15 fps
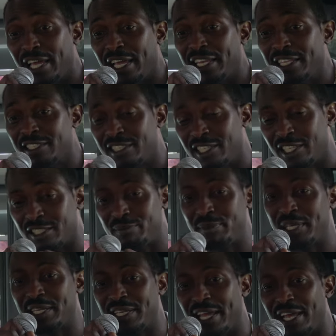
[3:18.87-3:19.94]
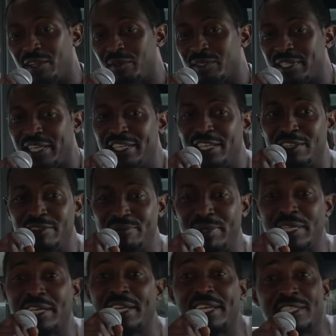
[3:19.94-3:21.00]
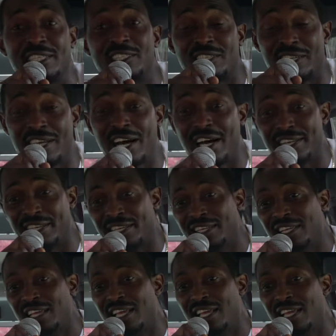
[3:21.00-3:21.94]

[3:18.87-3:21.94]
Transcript: and then to just be an adult and then be connected to Ghana,